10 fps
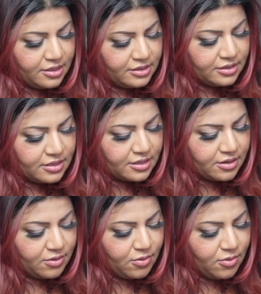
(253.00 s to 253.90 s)
just the
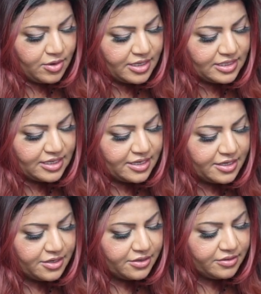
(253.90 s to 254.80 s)
corners
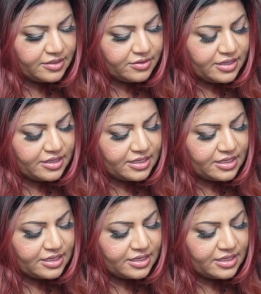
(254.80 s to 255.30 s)
here, so